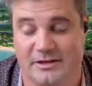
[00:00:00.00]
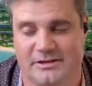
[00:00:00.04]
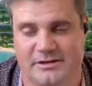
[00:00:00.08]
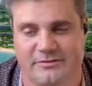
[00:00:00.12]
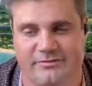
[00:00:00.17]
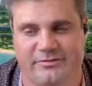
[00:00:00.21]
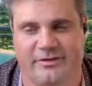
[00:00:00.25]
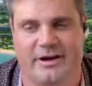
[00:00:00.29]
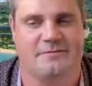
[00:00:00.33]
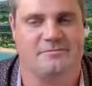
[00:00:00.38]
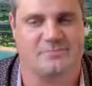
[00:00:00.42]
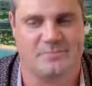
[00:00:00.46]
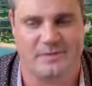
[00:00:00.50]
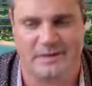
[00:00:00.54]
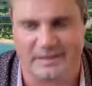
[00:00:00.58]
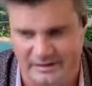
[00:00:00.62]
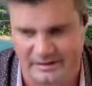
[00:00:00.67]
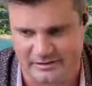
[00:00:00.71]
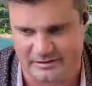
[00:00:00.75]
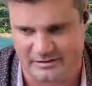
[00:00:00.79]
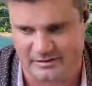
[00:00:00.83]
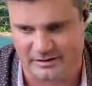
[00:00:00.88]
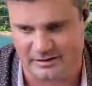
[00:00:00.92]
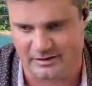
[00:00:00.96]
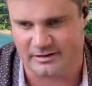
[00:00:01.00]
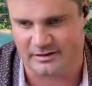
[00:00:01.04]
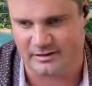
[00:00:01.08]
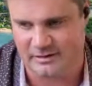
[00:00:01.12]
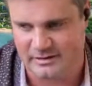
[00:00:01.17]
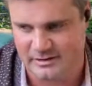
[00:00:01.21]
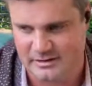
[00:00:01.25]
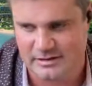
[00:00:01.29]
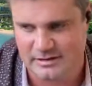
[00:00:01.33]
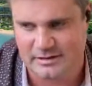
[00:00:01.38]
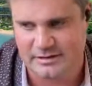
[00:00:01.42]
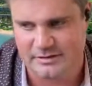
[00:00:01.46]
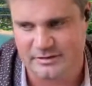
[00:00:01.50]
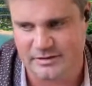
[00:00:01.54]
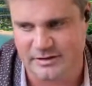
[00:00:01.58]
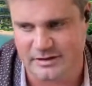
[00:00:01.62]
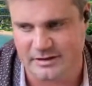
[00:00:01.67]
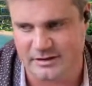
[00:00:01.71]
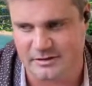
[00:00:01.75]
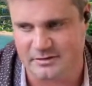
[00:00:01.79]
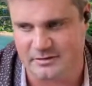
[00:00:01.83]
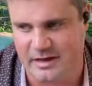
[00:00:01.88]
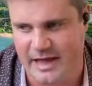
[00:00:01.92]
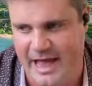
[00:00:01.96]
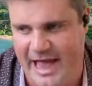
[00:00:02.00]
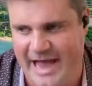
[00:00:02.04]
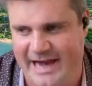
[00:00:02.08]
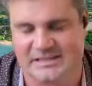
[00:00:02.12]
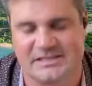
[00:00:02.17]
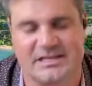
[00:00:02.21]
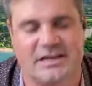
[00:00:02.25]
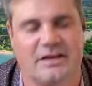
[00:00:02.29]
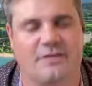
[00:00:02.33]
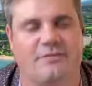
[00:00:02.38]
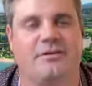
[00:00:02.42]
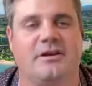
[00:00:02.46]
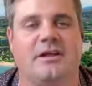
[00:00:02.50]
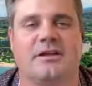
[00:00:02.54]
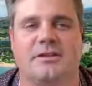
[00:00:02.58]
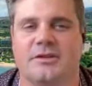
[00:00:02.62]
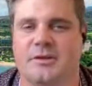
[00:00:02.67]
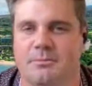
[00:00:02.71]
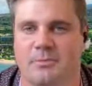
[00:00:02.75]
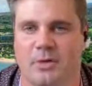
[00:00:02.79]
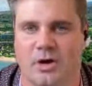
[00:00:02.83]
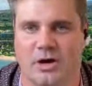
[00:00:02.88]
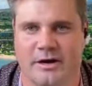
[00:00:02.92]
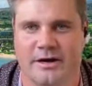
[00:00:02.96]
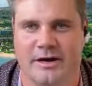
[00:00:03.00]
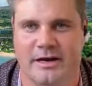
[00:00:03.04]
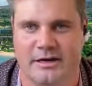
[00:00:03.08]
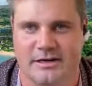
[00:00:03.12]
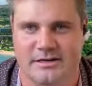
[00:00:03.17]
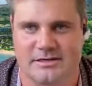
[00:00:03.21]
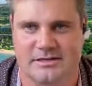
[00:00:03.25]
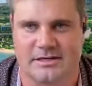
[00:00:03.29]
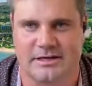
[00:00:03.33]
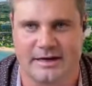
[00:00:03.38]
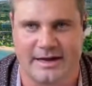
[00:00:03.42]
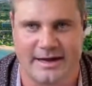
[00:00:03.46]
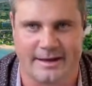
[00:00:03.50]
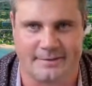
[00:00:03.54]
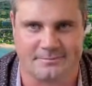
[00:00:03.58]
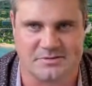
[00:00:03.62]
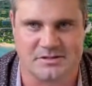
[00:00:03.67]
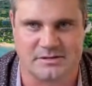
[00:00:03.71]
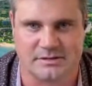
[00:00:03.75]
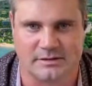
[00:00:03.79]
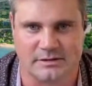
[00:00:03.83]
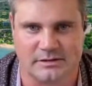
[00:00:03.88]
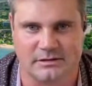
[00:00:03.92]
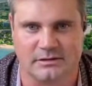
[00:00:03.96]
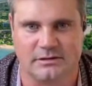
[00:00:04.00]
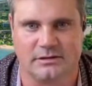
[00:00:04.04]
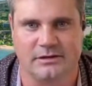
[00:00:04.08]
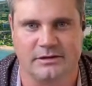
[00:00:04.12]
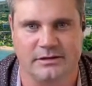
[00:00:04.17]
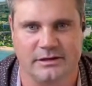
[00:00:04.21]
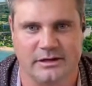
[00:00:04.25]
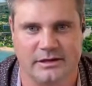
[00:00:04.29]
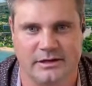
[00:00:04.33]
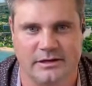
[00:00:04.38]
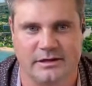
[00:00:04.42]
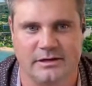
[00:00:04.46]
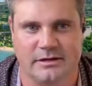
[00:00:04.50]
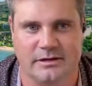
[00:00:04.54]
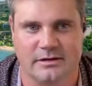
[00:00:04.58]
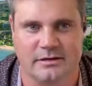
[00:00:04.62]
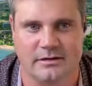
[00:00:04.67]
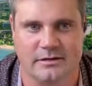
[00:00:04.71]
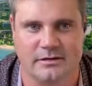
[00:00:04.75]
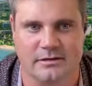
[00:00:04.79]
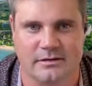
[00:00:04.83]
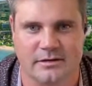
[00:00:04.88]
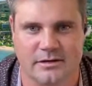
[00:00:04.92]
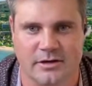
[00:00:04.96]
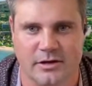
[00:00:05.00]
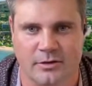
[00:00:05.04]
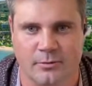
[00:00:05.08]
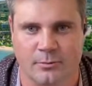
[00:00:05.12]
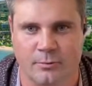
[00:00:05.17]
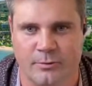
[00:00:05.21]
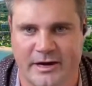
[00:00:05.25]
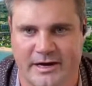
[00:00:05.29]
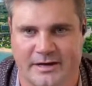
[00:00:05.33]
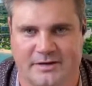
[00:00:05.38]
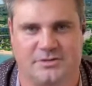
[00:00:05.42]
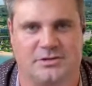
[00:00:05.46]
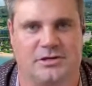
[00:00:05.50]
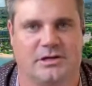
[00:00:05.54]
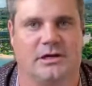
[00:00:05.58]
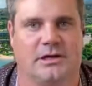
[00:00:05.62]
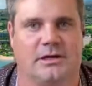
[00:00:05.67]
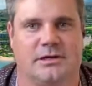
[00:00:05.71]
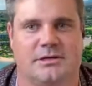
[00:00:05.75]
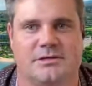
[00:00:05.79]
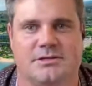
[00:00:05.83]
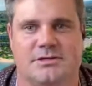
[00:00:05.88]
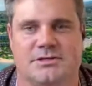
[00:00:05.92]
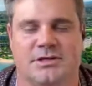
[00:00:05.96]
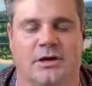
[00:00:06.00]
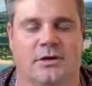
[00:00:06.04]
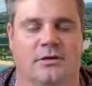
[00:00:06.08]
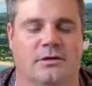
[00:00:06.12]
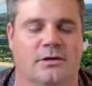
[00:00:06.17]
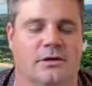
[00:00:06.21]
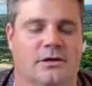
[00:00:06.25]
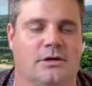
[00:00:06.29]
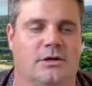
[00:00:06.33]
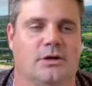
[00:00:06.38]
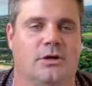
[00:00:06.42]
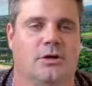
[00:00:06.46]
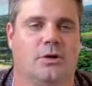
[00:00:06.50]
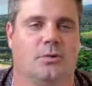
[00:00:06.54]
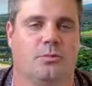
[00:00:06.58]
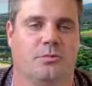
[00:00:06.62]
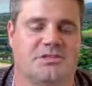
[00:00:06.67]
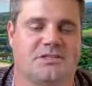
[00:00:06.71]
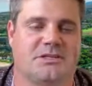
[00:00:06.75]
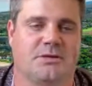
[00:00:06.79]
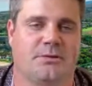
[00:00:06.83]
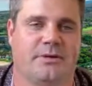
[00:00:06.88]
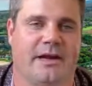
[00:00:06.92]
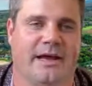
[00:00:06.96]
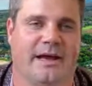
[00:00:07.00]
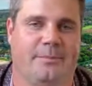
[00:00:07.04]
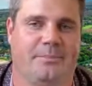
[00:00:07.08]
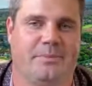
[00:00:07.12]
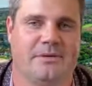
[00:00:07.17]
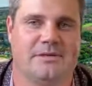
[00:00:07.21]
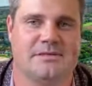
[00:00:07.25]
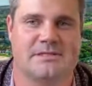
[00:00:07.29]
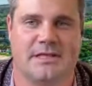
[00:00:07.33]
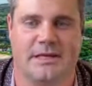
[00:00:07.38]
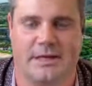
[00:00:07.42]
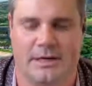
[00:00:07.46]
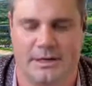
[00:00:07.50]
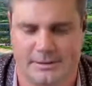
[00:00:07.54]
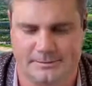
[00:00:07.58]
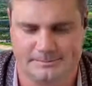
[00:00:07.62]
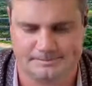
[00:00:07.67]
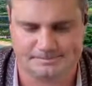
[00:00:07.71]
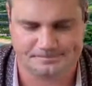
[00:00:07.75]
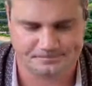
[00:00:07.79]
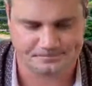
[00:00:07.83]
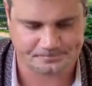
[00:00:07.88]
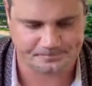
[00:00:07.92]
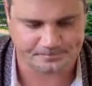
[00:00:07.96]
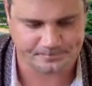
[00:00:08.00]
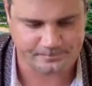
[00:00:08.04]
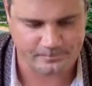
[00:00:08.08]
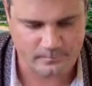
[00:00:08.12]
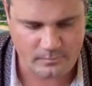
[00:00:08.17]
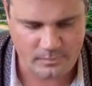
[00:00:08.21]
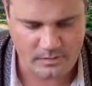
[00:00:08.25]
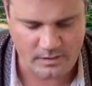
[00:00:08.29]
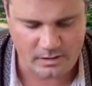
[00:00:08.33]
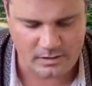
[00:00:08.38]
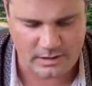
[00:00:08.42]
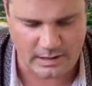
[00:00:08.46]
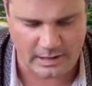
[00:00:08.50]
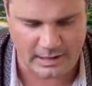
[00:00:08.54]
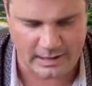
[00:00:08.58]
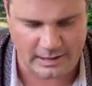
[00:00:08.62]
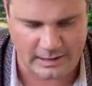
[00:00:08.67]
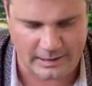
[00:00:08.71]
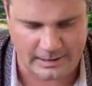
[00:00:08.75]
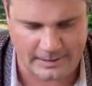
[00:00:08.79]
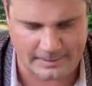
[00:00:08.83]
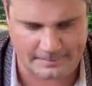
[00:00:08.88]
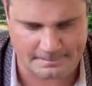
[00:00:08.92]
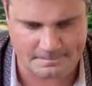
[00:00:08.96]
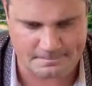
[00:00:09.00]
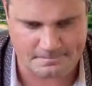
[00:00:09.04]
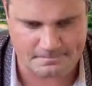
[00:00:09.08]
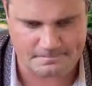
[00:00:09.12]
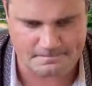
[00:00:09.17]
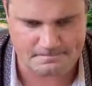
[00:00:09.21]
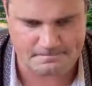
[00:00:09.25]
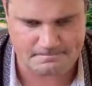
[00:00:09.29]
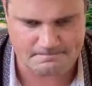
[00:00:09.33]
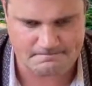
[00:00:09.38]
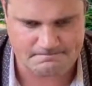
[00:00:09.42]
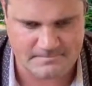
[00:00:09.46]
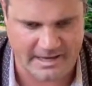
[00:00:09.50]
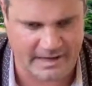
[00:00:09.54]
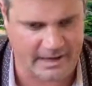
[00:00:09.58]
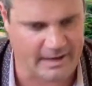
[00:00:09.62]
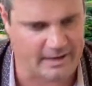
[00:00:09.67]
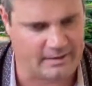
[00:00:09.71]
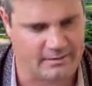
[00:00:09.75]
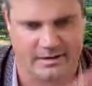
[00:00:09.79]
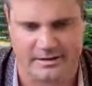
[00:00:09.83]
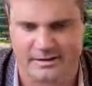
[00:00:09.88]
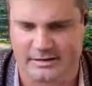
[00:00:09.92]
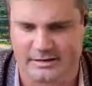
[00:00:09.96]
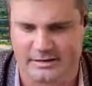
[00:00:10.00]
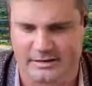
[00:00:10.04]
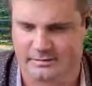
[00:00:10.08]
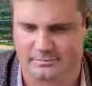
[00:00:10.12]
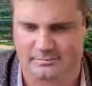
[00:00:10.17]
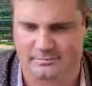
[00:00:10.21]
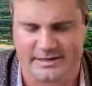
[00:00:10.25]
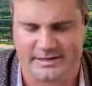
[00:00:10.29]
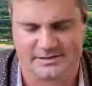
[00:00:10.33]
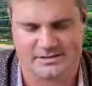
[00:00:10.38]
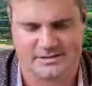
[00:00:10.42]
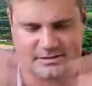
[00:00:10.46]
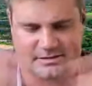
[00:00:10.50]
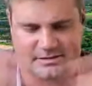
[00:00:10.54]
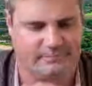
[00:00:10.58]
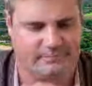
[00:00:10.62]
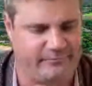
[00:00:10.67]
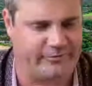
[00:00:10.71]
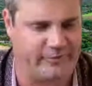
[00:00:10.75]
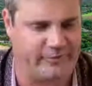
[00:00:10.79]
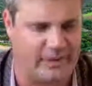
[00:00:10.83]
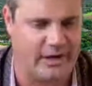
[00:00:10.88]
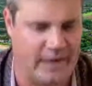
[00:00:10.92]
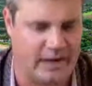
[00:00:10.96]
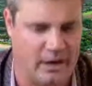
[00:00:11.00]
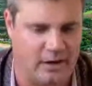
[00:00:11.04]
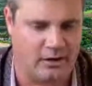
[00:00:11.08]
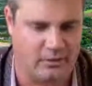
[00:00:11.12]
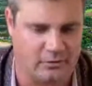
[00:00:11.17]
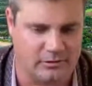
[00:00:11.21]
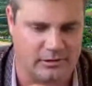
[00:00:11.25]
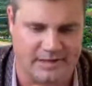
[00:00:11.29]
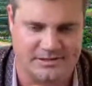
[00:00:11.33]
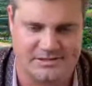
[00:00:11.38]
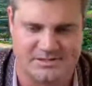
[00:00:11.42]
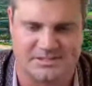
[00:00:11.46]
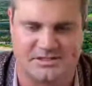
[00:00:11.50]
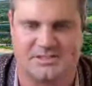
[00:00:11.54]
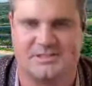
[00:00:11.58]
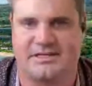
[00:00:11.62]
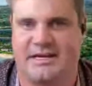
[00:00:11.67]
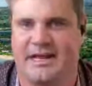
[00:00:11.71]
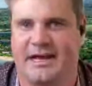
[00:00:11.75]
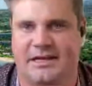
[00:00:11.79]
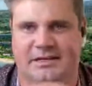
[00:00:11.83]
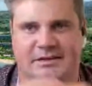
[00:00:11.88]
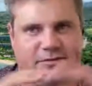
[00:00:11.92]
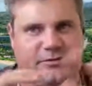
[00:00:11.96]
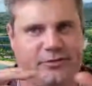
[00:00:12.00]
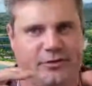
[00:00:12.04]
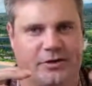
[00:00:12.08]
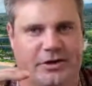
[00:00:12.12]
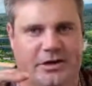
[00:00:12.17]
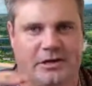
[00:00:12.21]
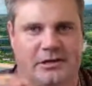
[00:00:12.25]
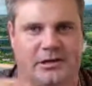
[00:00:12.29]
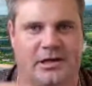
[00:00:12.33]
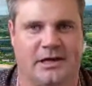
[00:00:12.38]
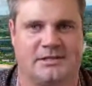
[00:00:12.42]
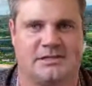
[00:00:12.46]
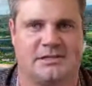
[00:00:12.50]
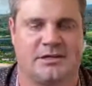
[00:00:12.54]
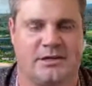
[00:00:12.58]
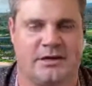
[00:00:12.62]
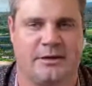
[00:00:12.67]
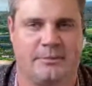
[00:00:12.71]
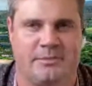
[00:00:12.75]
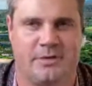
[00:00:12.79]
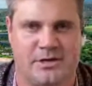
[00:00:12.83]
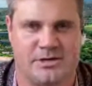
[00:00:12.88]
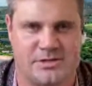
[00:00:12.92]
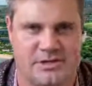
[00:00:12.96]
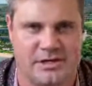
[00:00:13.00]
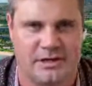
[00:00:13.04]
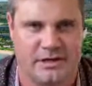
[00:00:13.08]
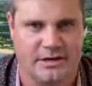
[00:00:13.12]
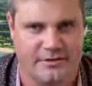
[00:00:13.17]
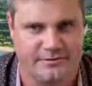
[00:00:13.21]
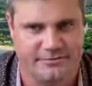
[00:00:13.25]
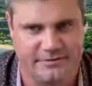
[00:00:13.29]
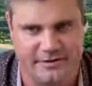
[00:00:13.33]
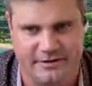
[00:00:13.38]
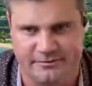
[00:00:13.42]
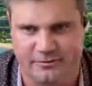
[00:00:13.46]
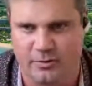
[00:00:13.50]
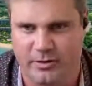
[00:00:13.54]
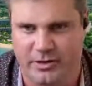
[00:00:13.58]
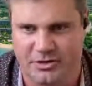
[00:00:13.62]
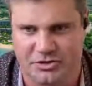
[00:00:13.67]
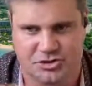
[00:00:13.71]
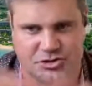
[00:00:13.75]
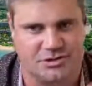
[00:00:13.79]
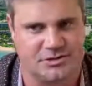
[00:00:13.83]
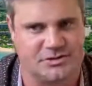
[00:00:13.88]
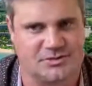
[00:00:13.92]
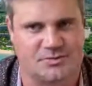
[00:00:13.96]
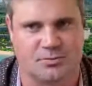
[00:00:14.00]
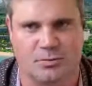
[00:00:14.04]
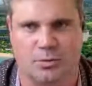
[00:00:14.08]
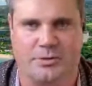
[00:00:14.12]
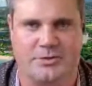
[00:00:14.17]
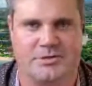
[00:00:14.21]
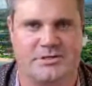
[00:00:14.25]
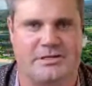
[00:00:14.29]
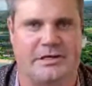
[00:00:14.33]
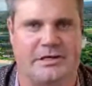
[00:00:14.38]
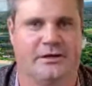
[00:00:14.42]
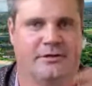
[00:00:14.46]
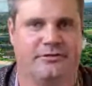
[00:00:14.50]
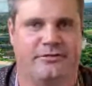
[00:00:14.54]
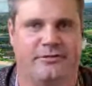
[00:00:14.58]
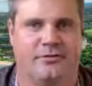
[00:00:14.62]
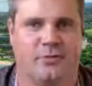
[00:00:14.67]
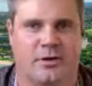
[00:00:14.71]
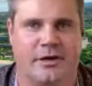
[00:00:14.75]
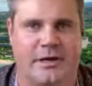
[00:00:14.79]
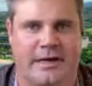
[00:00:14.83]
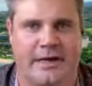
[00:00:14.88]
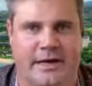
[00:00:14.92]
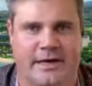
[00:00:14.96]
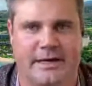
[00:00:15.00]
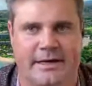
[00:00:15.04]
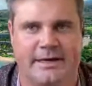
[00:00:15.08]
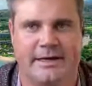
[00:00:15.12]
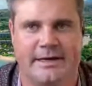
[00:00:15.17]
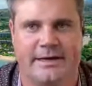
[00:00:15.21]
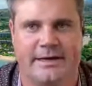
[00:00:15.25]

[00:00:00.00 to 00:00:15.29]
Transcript: hit the five by the end of the year, the activity in the market is going to absolutely go Richter. So we'll see what happens there. Yeah, I think that's it for now. Lots of stats for you, lots of numbers. If you have questions, we're always here for you.